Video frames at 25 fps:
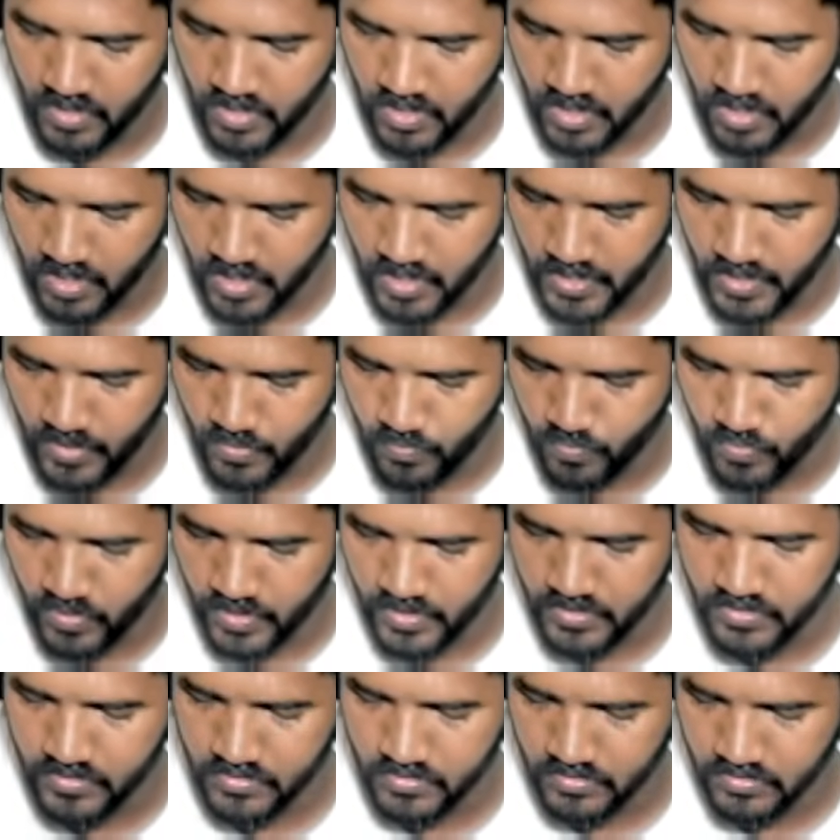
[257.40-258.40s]
and
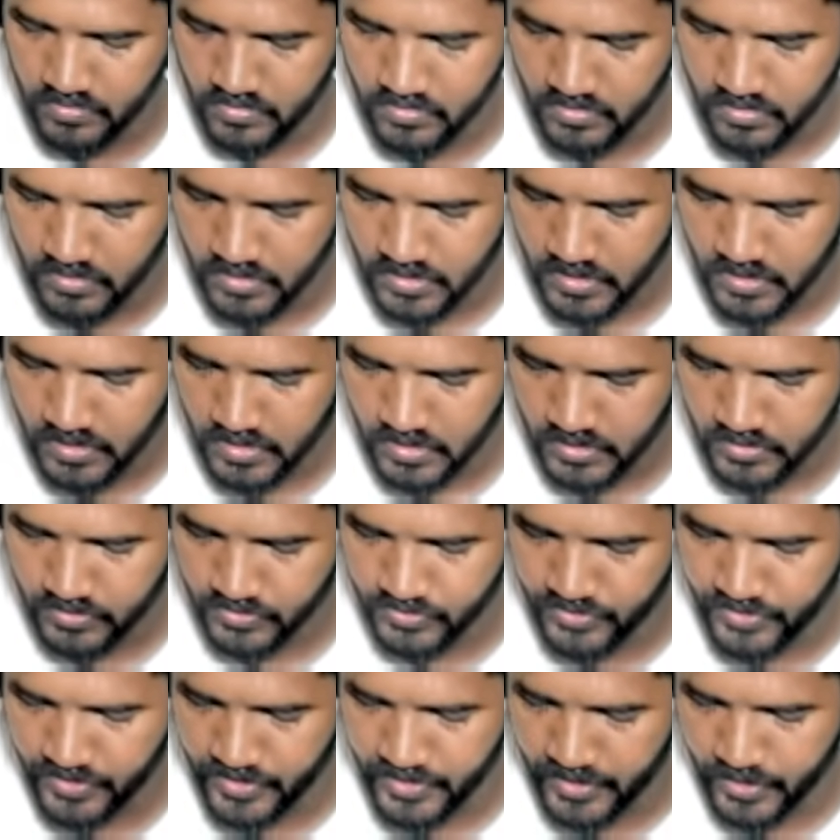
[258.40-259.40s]
1
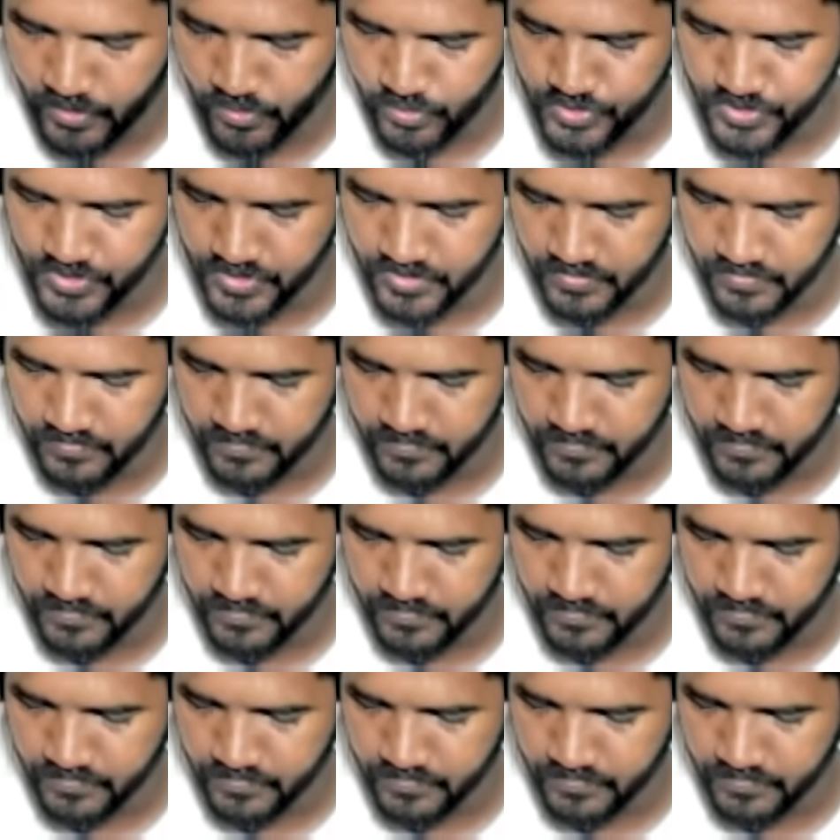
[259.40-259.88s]
theory question.